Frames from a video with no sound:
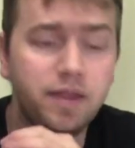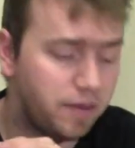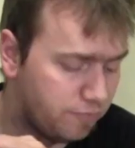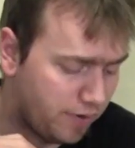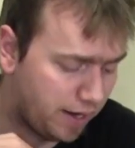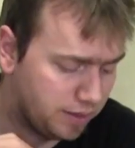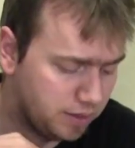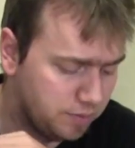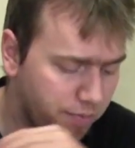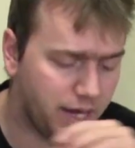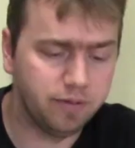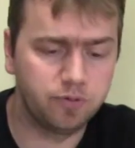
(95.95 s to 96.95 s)
And then finally,
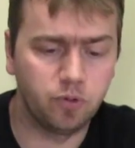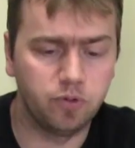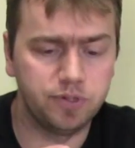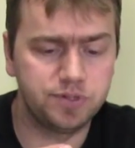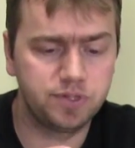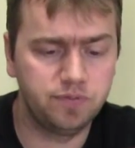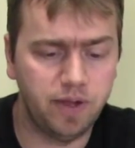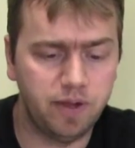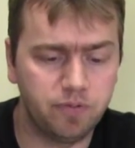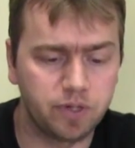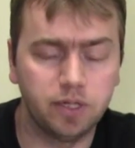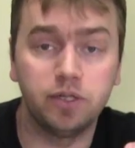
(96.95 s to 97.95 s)
my, of course,
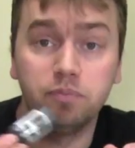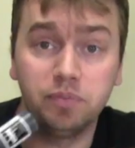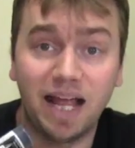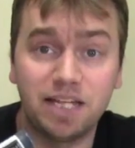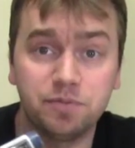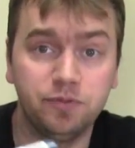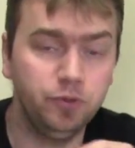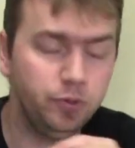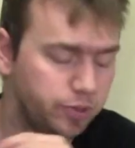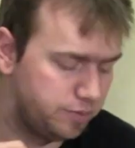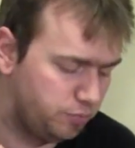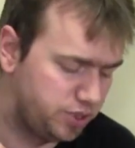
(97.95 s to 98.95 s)
favorite color, plasma
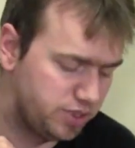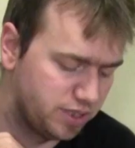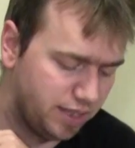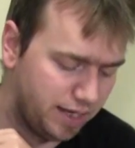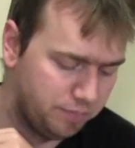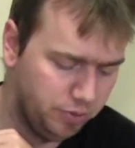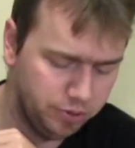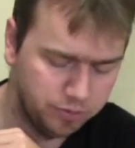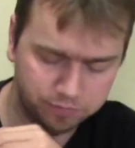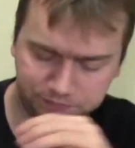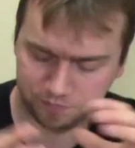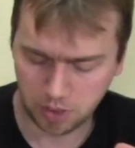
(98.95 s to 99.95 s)
fluid, which is a light
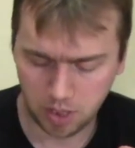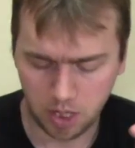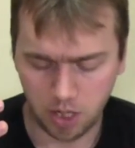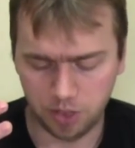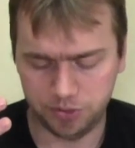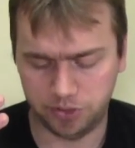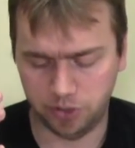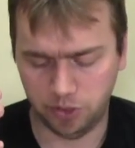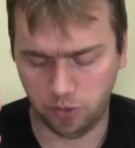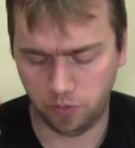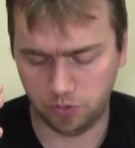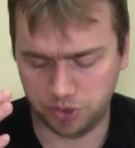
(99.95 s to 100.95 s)
blue.
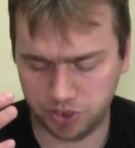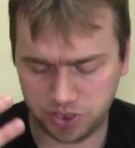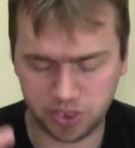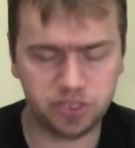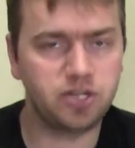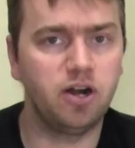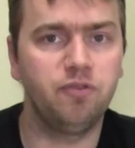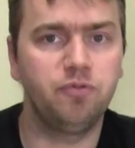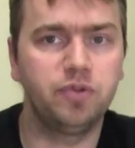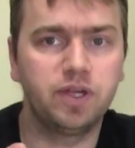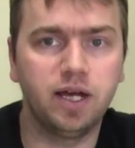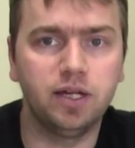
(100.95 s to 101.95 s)
So just to start off
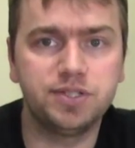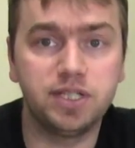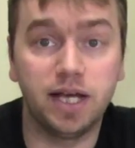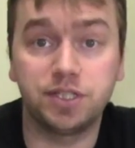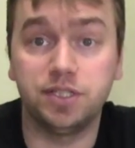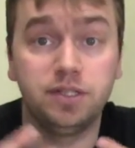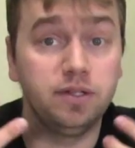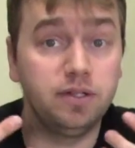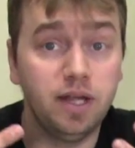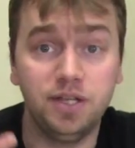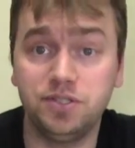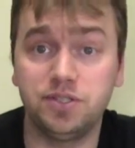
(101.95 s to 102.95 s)
with the color selection,
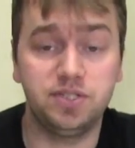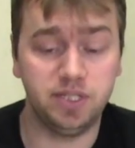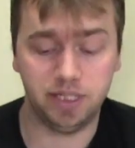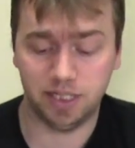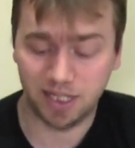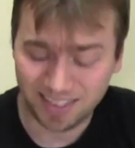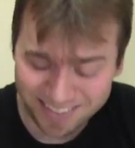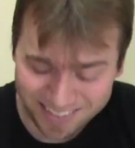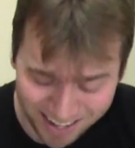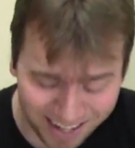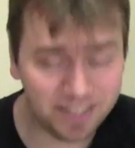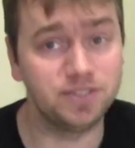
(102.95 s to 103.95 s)
as you can see,
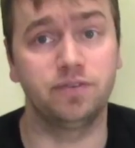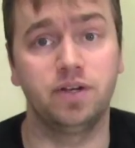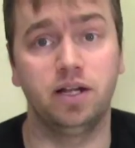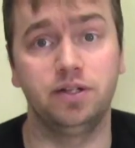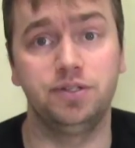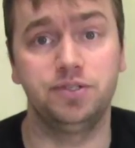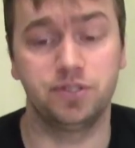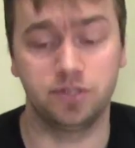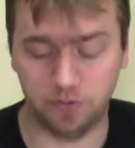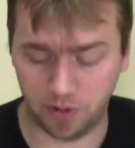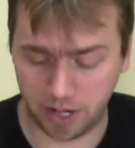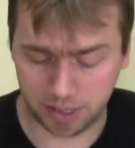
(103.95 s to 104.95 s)
tons of colors,
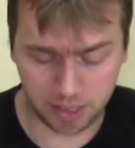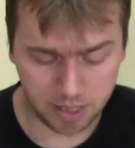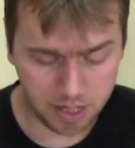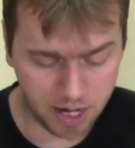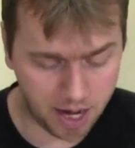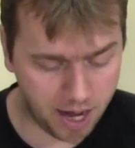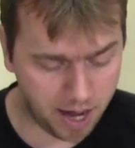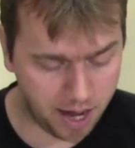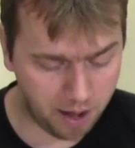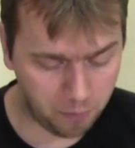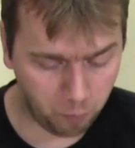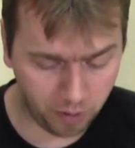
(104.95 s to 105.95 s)
right?
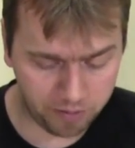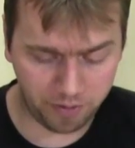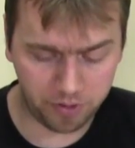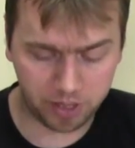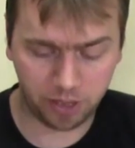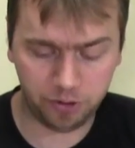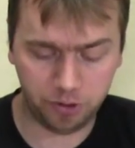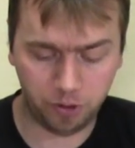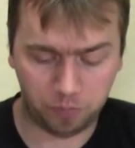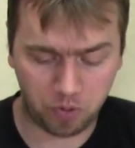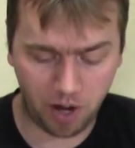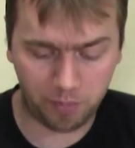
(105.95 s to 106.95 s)
One of every color
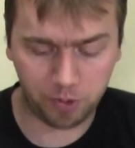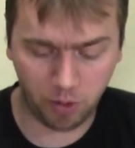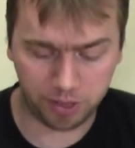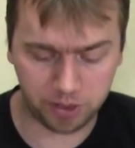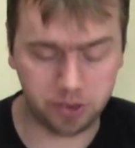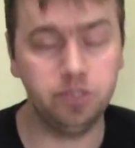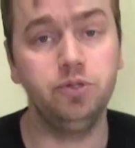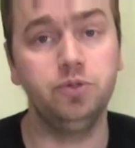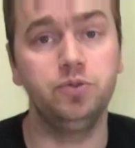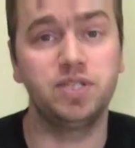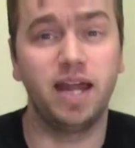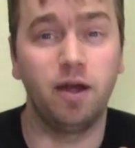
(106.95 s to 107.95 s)
you'll probably want to
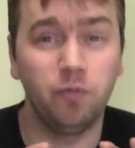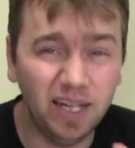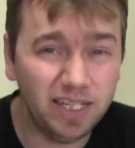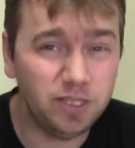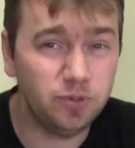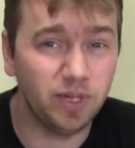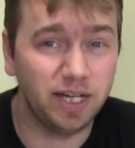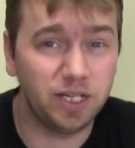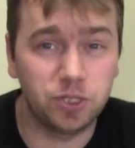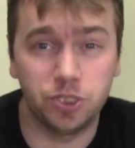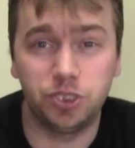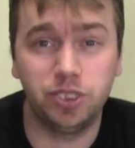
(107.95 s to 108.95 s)
use, and I really do
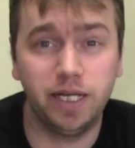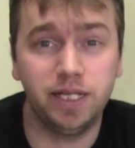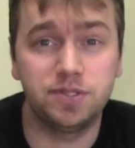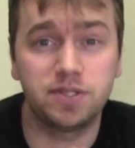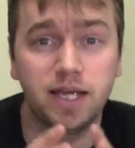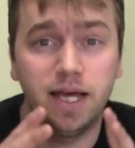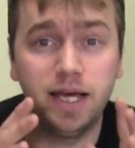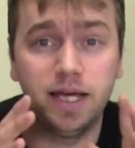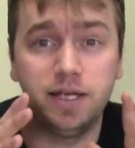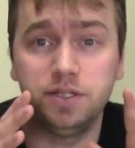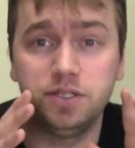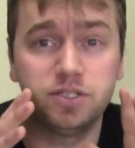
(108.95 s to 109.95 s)
like the shades.
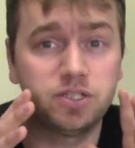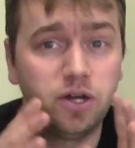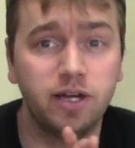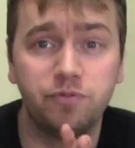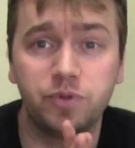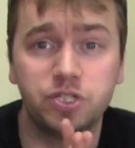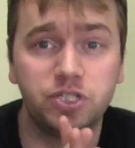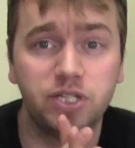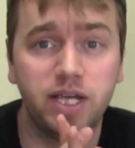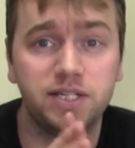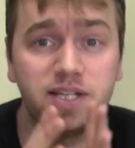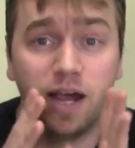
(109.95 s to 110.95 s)
Starting off with the
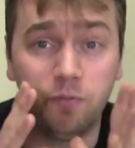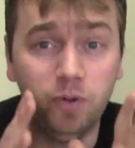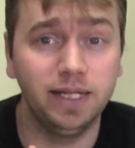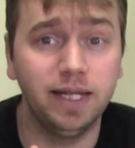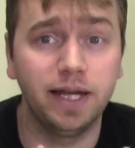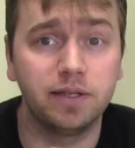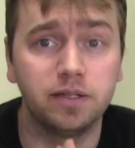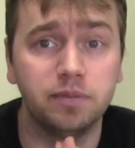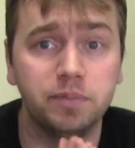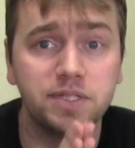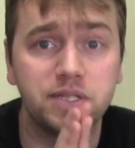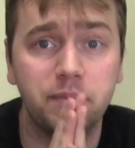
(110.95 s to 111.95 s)
shades, I really like them,
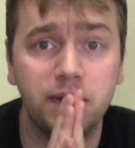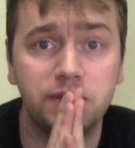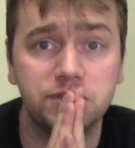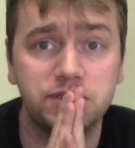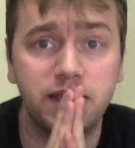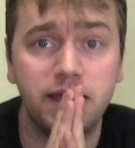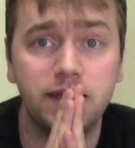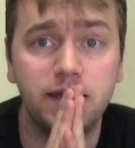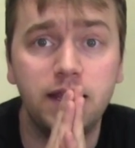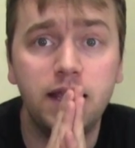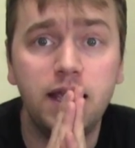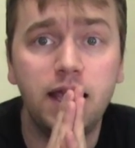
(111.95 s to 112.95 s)
as I just said.
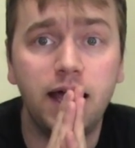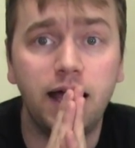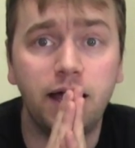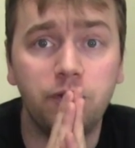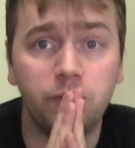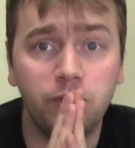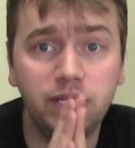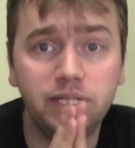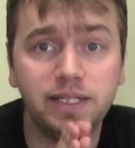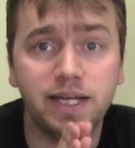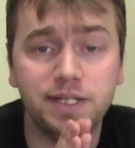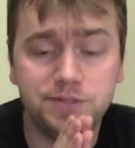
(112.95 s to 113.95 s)
They're
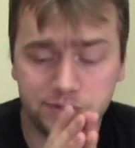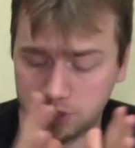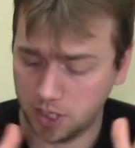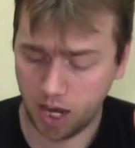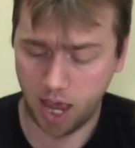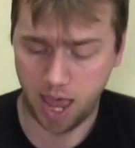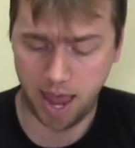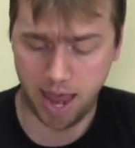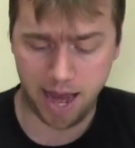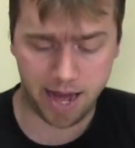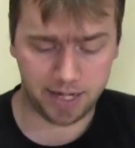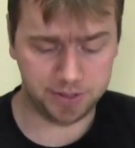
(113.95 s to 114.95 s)
really nice,
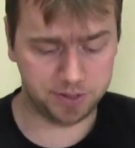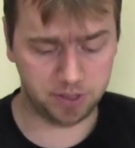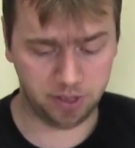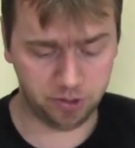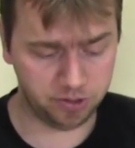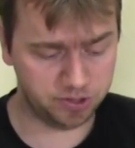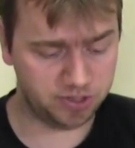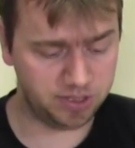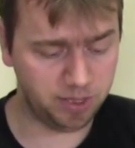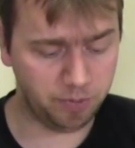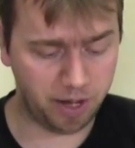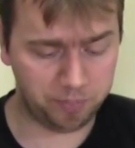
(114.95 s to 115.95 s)
and you'll
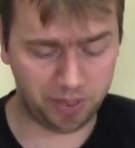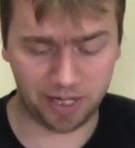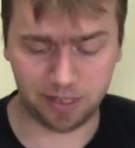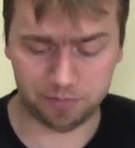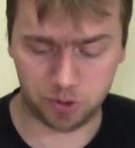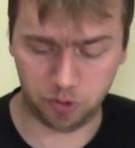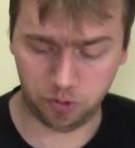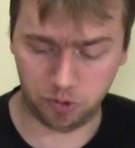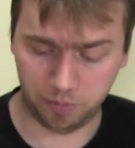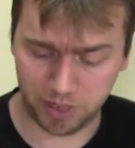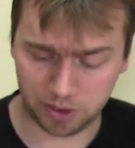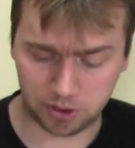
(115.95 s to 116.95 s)
see when I apply them to the
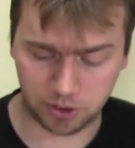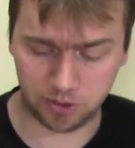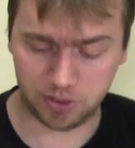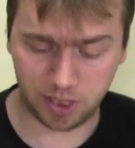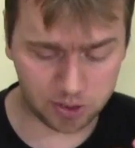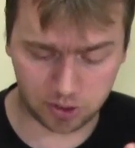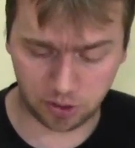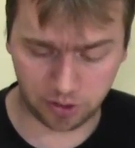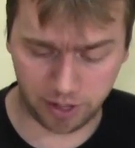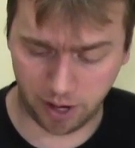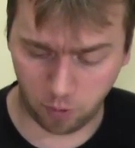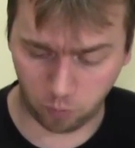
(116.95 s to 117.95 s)
miniatures, they just
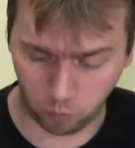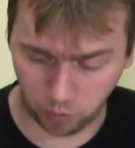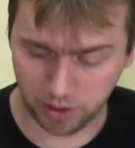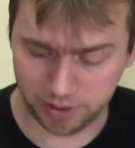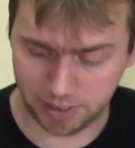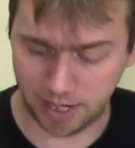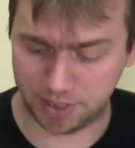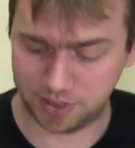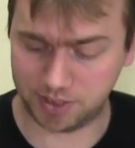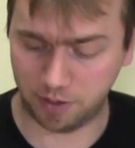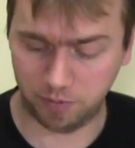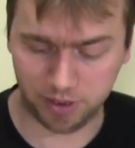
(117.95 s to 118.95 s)
turned out really
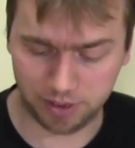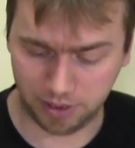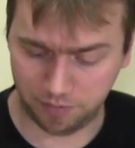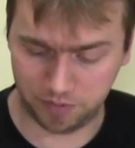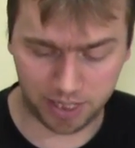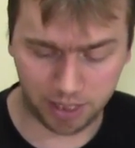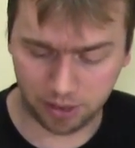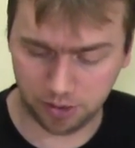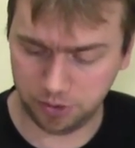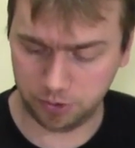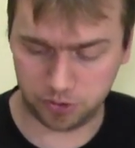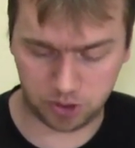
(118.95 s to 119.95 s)
nice. I really love the
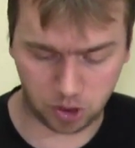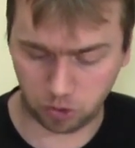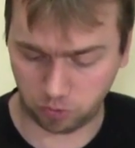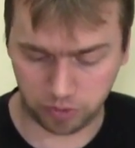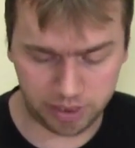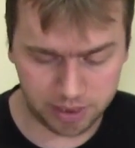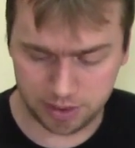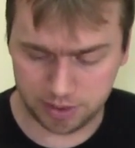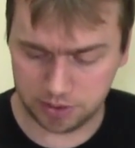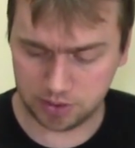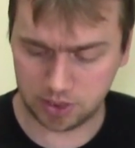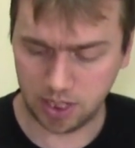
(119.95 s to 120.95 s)
yellows, the
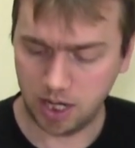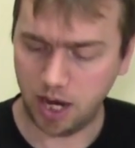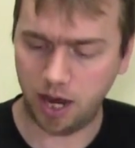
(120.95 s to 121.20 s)
greens.